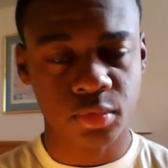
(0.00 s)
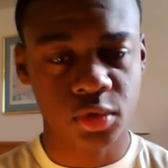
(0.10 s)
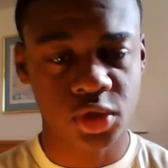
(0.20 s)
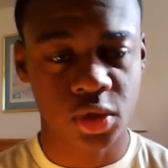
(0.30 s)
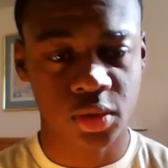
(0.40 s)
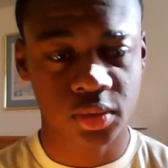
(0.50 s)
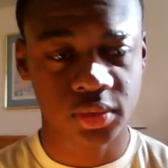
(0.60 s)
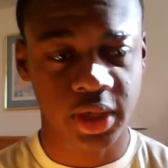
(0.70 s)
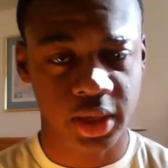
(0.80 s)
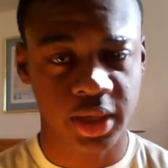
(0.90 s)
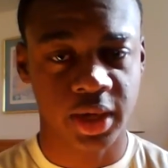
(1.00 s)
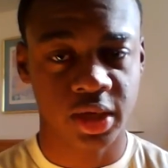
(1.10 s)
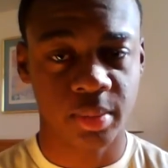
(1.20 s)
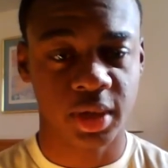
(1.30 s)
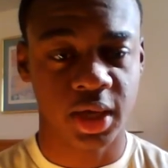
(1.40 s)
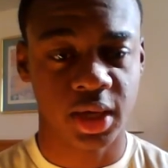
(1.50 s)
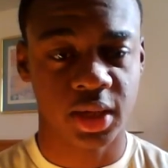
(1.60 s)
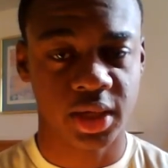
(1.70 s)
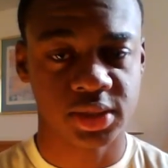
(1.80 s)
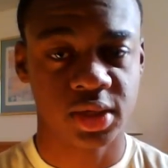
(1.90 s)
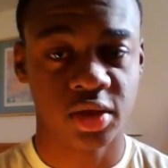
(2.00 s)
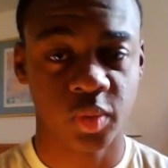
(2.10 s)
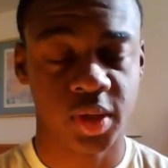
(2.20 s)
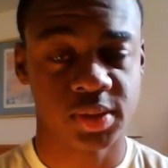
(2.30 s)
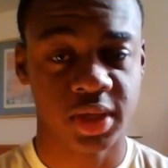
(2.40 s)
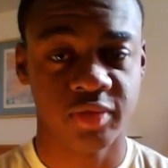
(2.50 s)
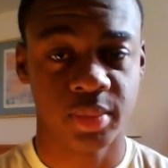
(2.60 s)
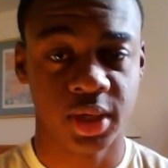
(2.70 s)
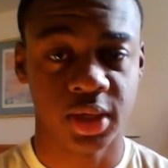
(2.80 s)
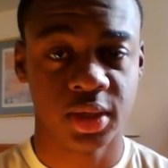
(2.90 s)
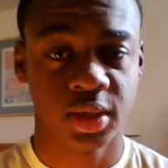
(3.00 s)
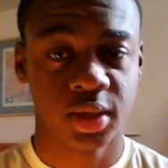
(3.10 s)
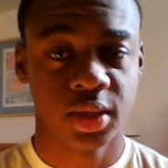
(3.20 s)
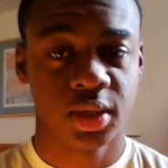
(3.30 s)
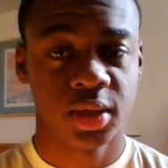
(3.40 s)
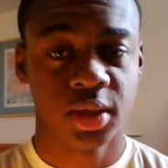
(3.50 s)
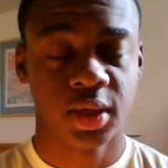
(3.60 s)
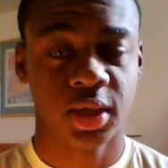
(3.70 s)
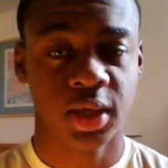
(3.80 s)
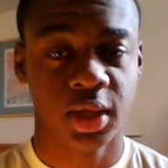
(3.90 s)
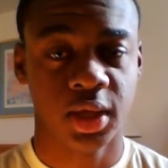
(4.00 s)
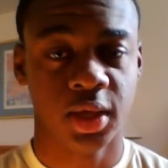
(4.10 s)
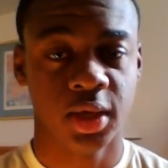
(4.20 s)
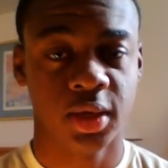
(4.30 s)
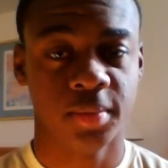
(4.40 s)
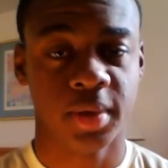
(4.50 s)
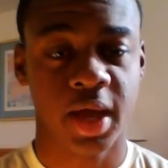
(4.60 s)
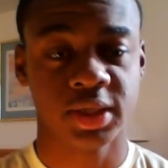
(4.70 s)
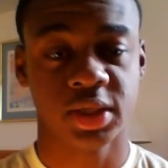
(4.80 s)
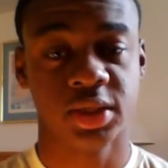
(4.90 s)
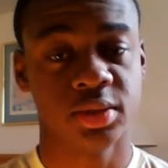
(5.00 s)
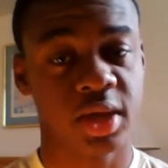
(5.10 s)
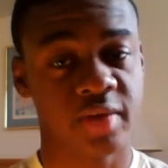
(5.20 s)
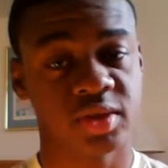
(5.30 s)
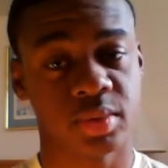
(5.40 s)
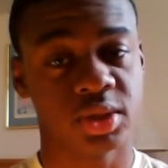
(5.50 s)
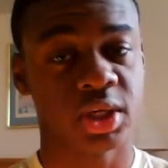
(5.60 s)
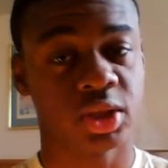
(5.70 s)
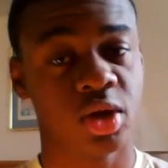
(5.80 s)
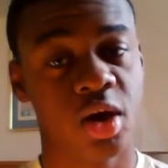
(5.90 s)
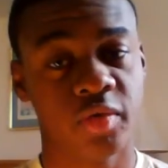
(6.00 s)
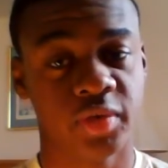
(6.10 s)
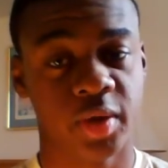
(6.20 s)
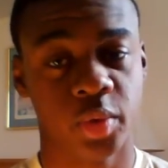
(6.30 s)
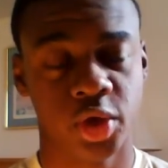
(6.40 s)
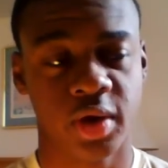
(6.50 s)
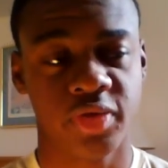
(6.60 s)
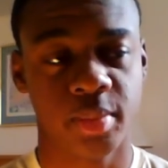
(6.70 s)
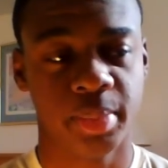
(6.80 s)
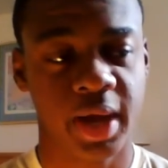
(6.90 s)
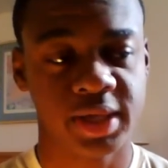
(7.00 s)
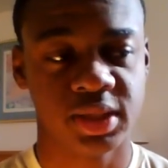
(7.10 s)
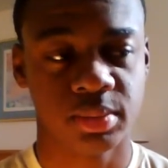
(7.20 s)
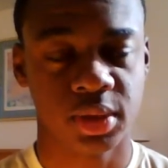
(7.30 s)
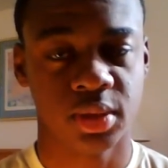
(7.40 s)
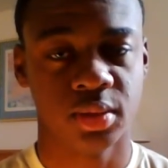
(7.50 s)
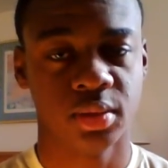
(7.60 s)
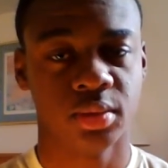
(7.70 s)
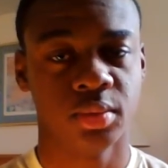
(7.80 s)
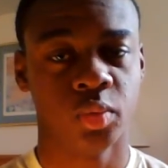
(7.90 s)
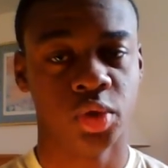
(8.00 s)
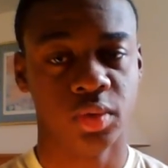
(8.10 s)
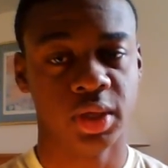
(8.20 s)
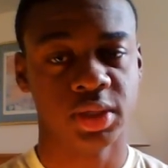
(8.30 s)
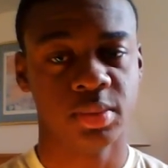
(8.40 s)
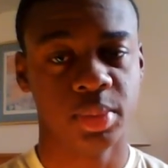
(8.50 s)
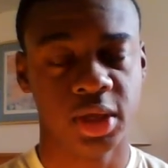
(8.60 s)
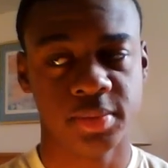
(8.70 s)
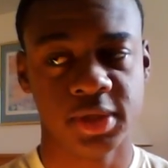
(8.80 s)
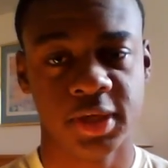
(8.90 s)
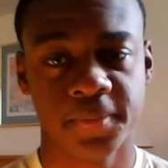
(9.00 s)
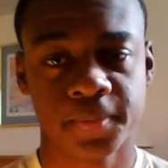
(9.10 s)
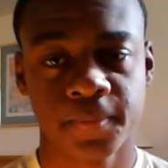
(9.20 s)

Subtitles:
So that'll come in handy. That's another way to save money and actually have something checked off, that way you don't have to buy something when you get to BMT.